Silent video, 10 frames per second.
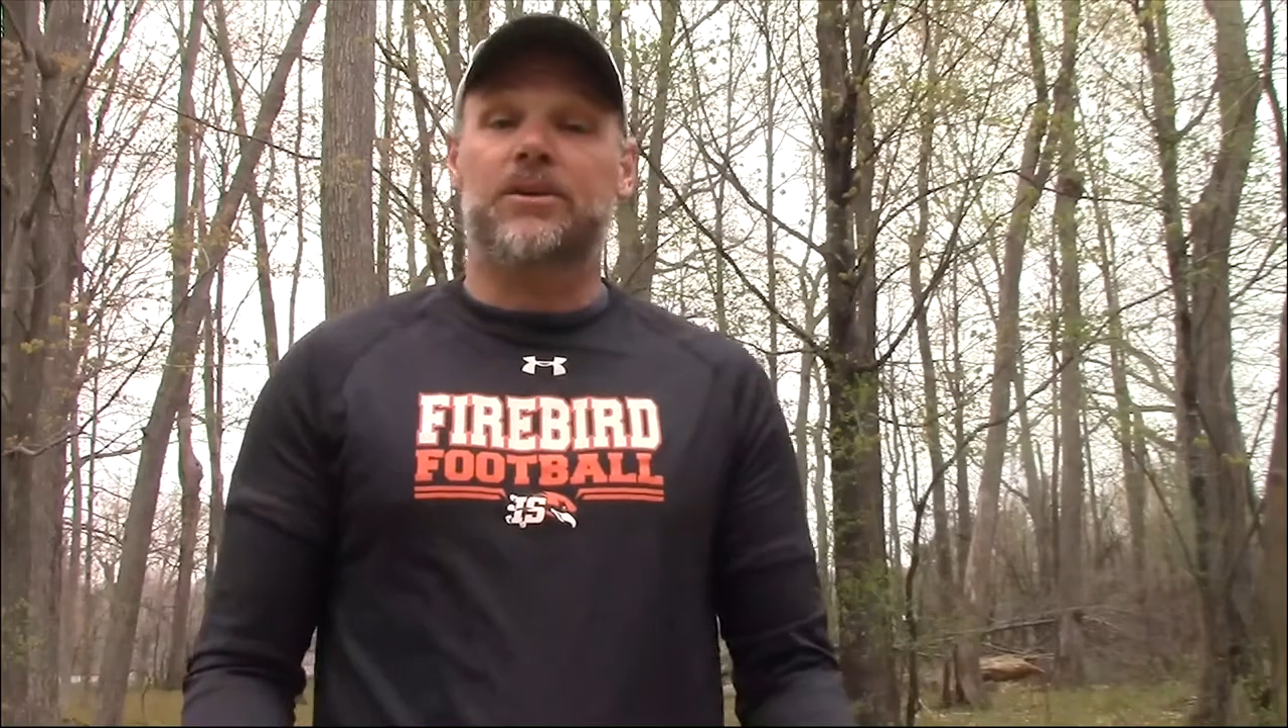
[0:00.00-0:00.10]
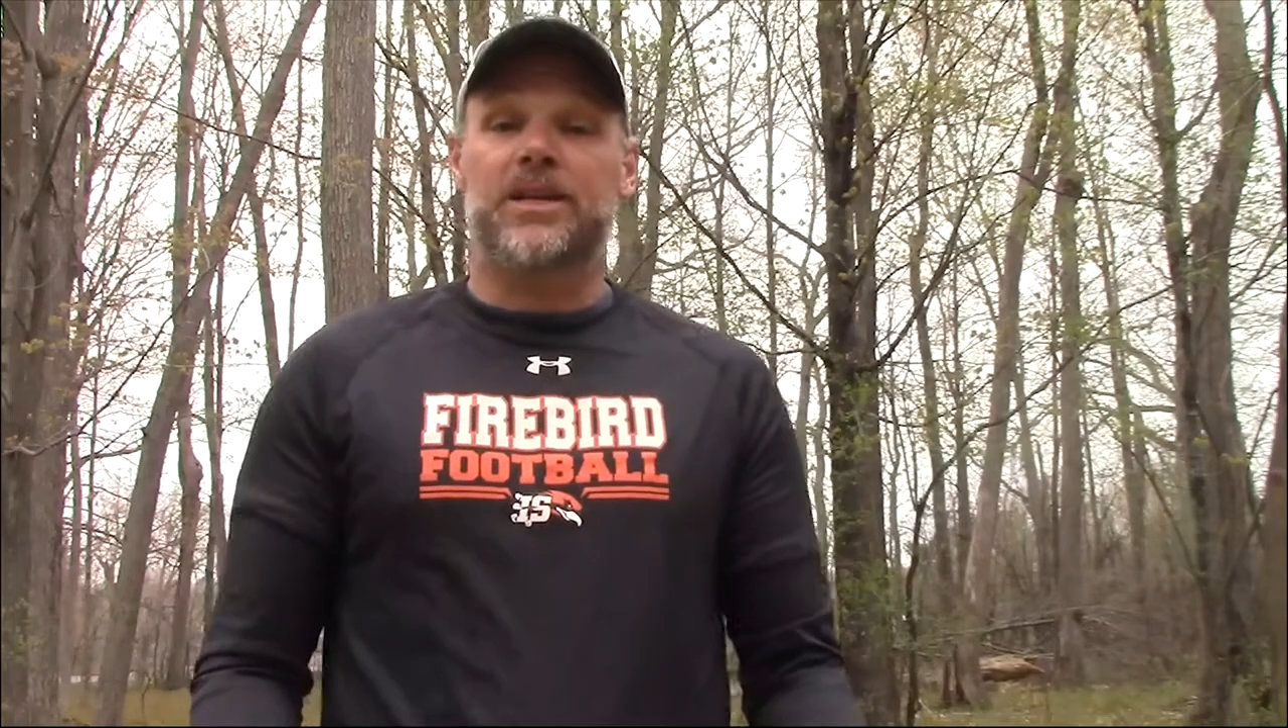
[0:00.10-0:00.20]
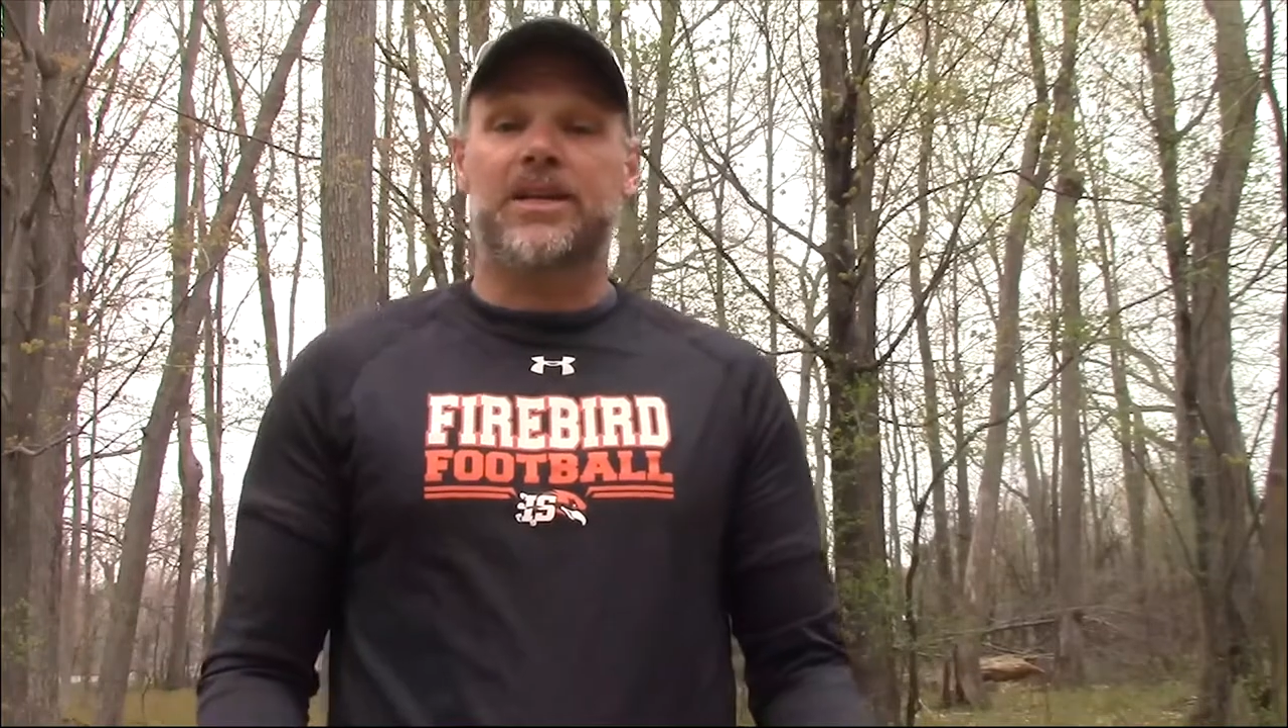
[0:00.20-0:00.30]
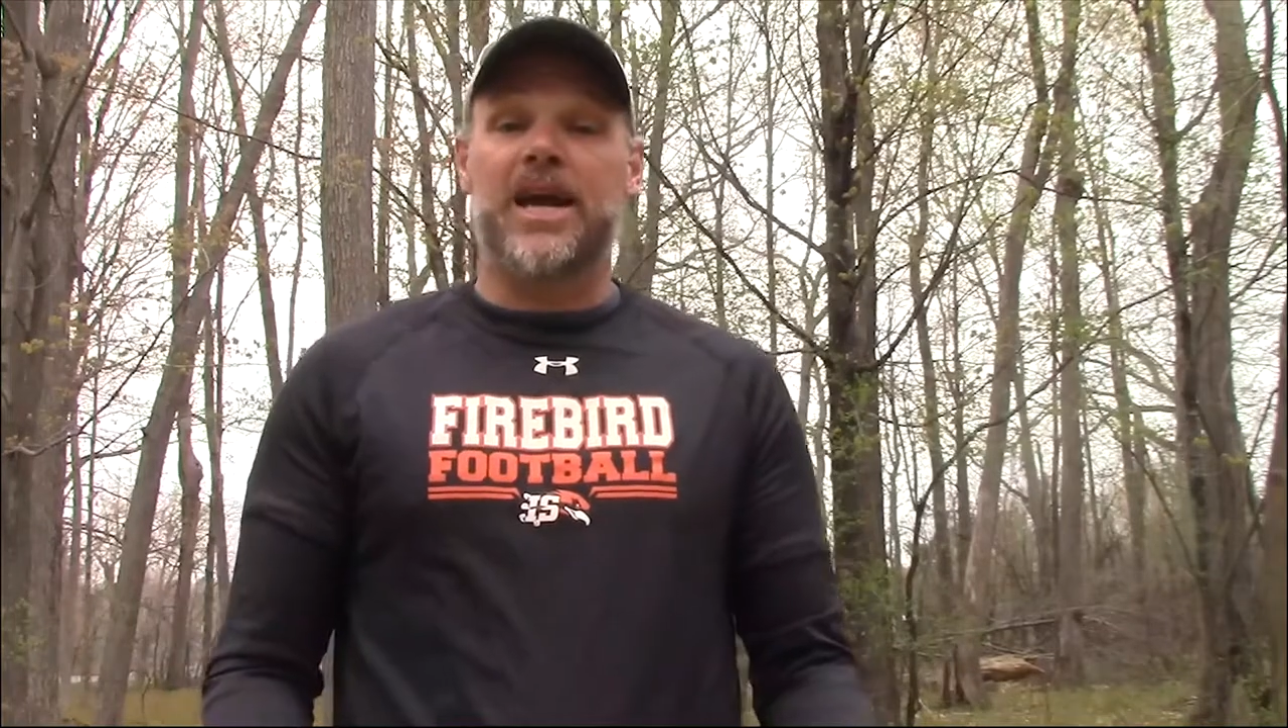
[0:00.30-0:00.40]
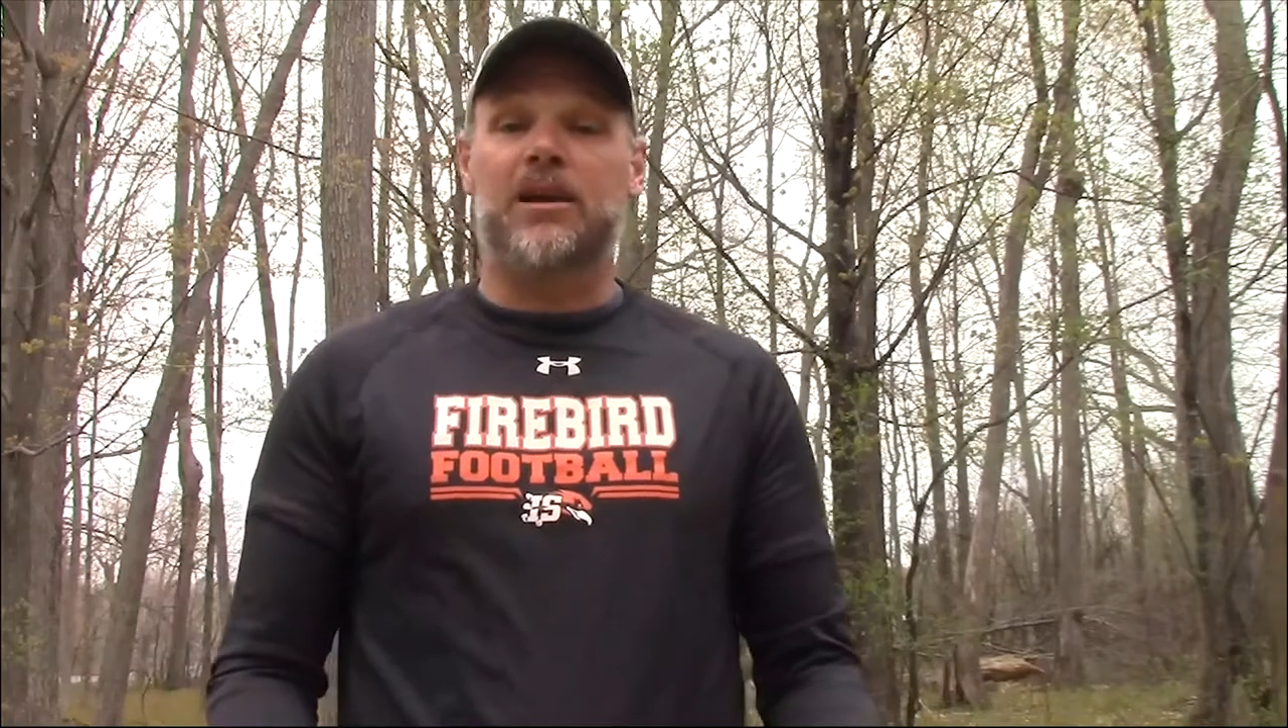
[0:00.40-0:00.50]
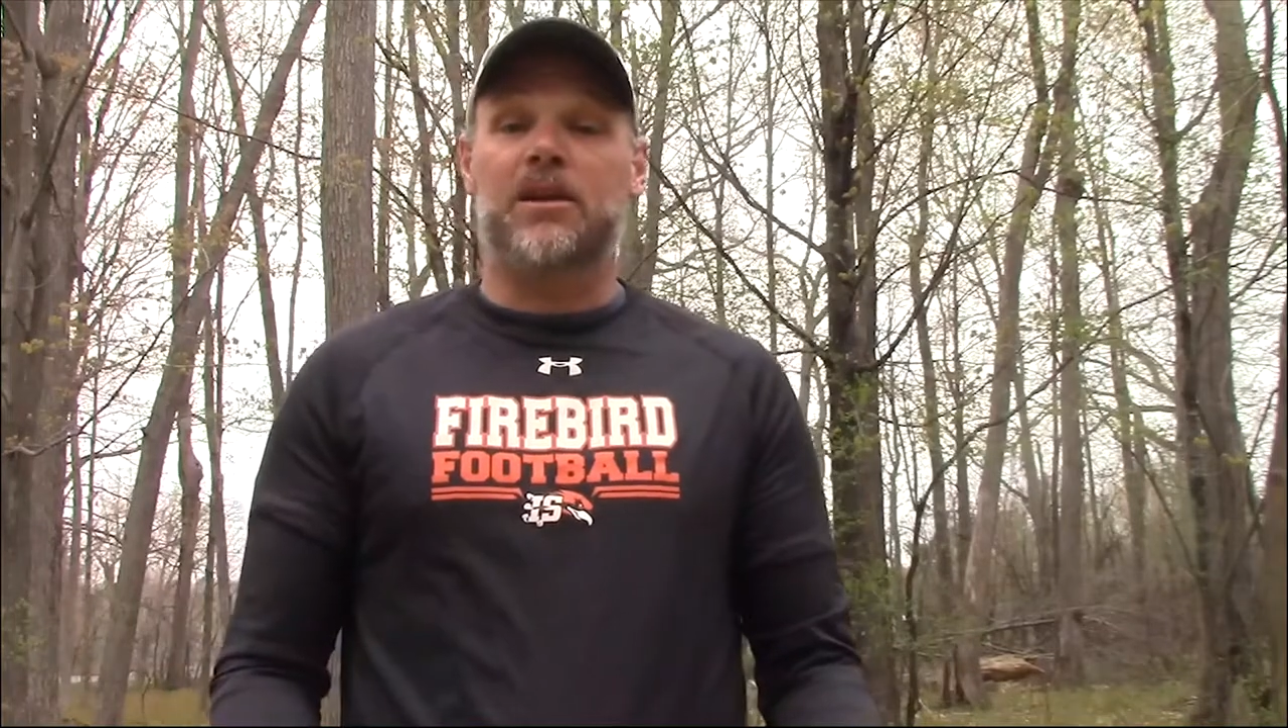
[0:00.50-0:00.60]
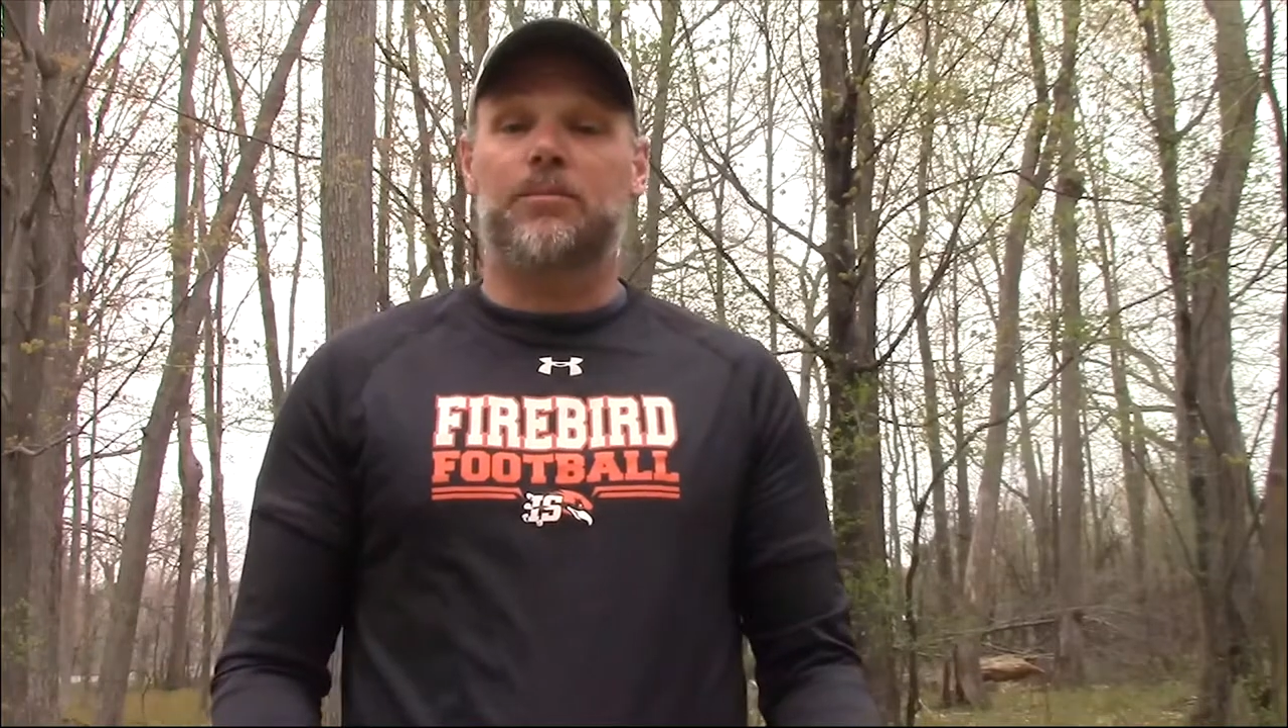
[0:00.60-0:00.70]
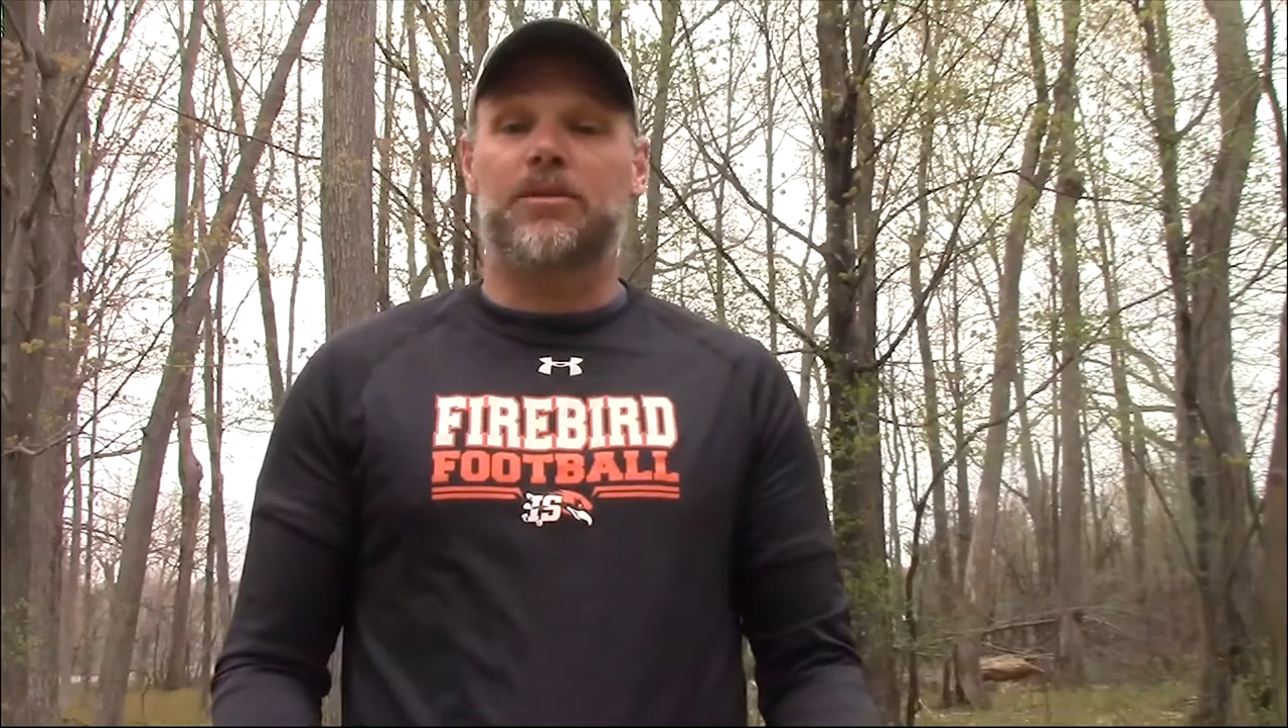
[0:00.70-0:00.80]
in a tackling